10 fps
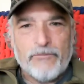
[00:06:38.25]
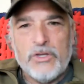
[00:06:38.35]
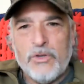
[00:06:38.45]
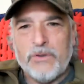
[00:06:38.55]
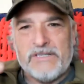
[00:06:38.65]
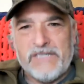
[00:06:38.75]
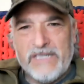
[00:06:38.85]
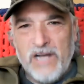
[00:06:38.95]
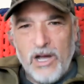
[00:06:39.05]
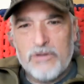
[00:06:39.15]
You can see
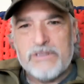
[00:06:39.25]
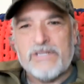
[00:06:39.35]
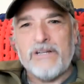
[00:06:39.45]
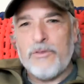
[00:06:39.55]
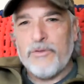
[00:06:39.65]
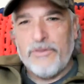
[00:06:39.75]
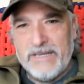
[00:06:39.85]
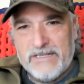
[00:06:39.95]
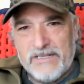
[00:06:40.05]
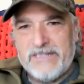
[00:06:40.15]
colors and other
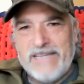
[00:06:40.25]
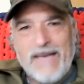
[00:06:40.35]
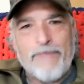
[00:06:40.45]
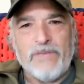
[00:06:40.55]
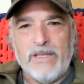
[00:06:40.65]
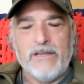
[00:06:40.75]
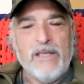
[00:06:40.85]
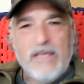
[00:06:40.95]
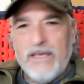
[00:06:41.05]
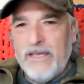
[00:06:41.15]
things in depth, and
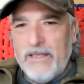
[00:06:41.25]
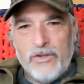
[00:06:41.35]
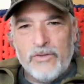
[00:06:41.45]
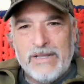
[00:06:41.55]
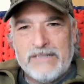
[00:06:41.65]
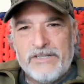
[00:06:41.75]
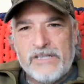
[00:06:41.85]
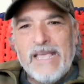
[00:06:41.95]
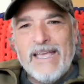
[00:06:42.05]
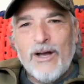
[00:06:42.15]
it
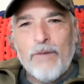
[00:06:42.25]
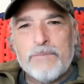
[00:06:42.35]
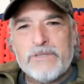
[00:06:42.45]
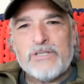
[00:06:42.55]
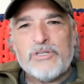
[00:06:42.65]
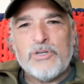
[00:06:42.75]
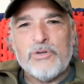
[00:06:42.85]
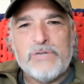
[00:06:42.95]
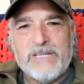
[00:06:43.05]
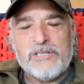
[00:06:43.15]
just helps us to
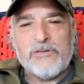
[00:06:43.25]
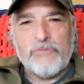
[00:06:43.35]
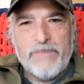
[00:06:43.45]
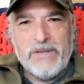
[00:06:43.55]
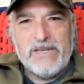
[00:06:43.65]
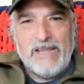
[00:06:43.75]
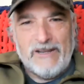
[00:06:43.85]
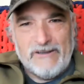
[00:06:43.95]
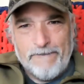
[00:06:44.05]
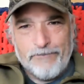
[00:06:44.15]
discriminate,